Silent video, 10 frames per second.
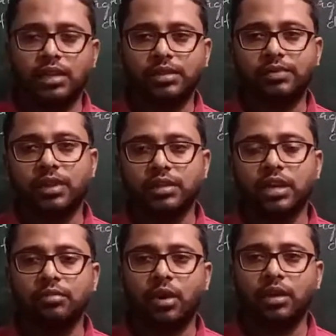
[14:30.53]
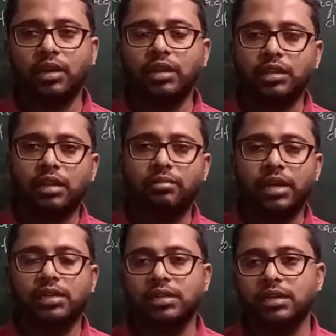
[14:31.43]
this functional model, the
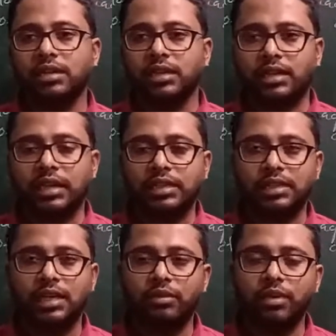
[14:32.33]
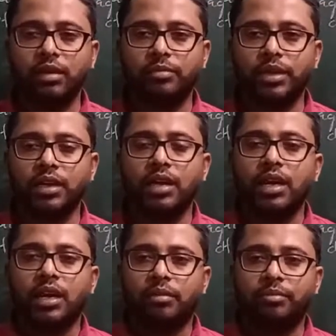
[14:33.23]
major concern will be
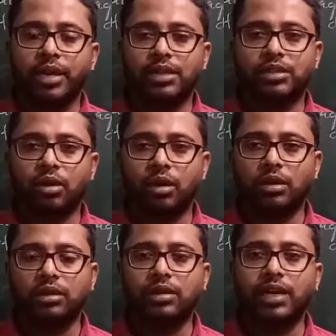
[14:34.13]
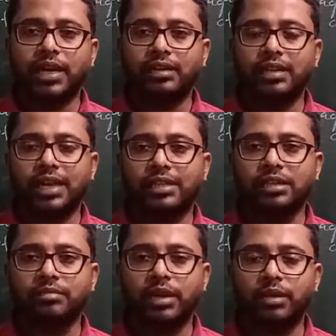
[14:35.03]
based on the
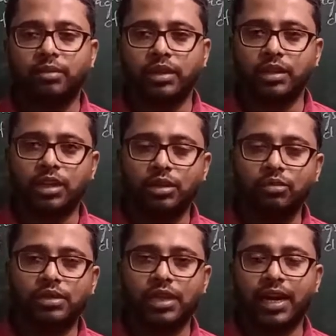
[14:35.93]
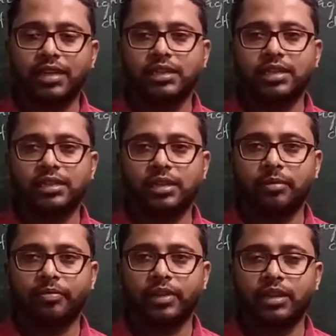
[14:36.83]
interaction between the user and the
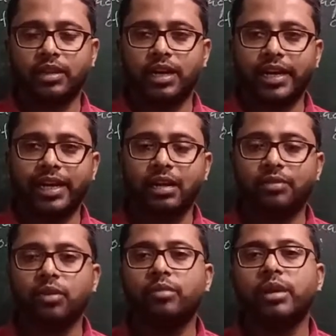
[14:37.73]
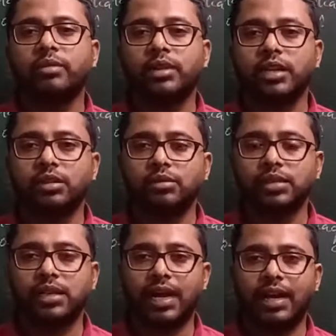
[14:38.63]
system, the data flow between the
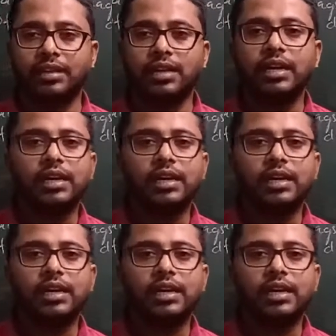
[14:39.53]
user and the